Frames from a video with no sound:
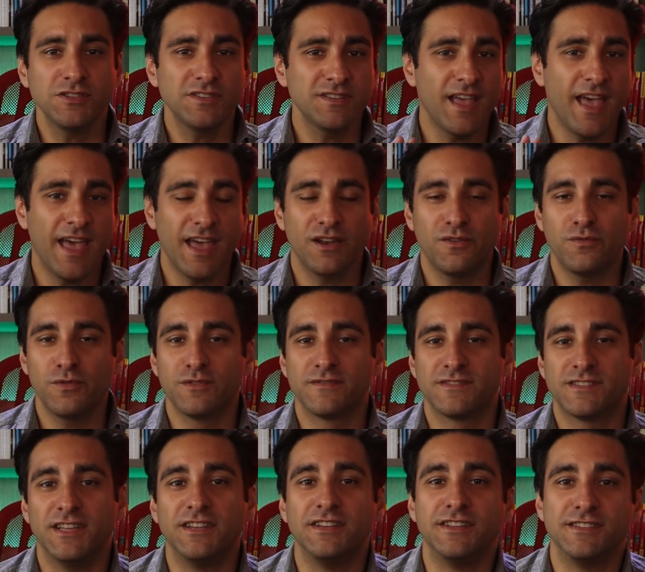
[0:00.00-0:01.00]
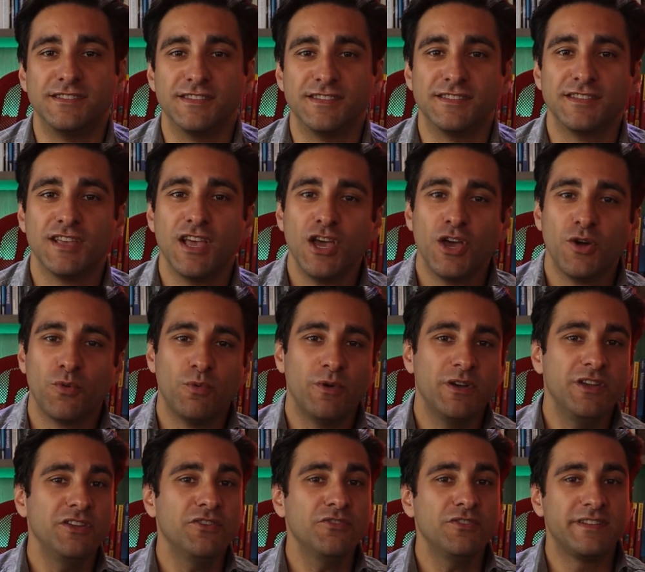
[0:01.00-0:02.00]
just a handful of sentences.
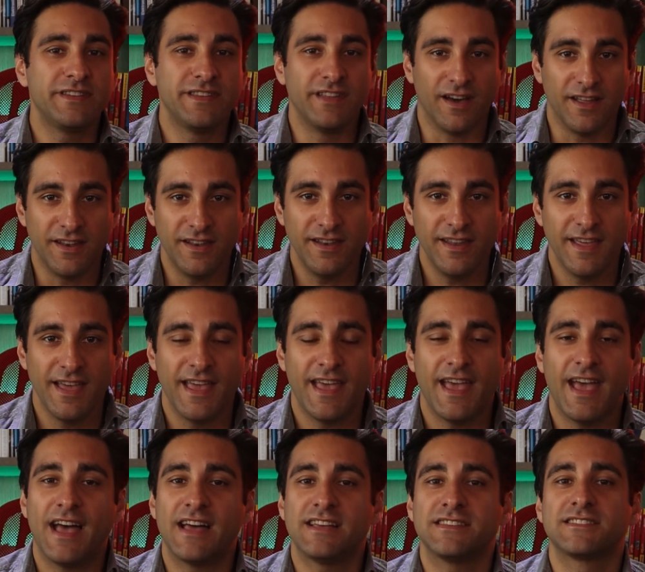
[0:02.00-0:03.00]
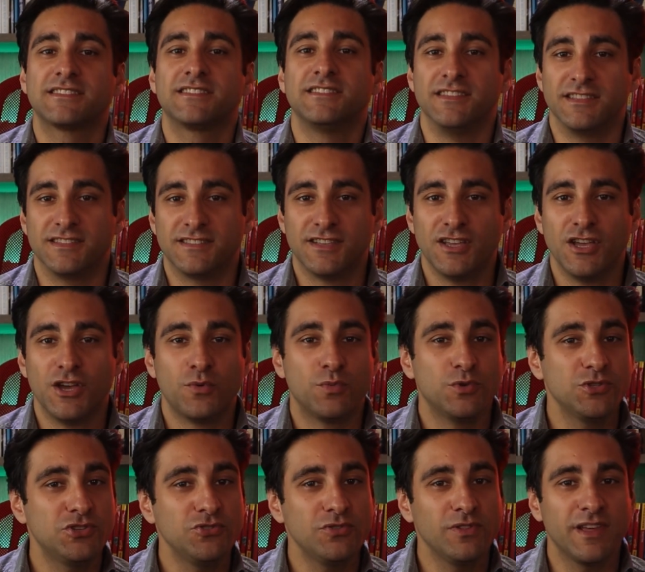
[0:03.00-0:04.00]
When you're done, ask this:
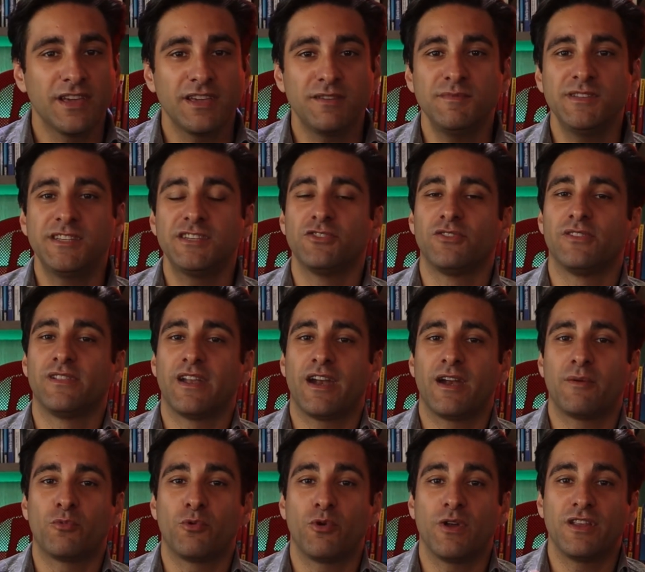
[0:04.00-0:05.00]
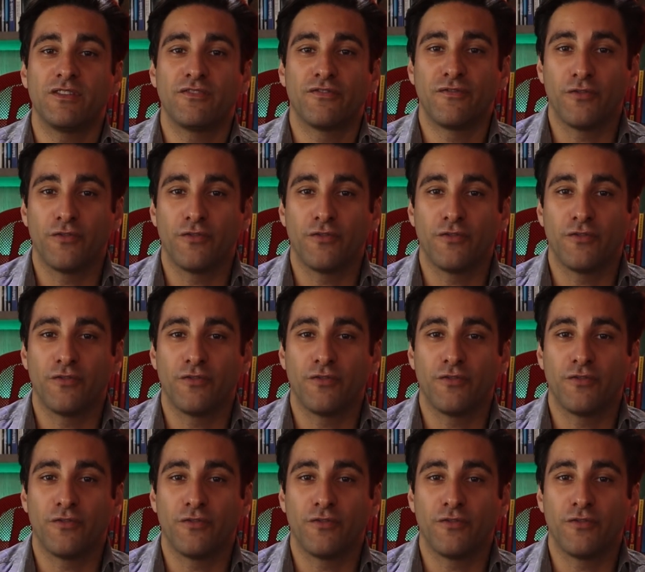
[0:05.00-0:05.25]
would you like me to elaborate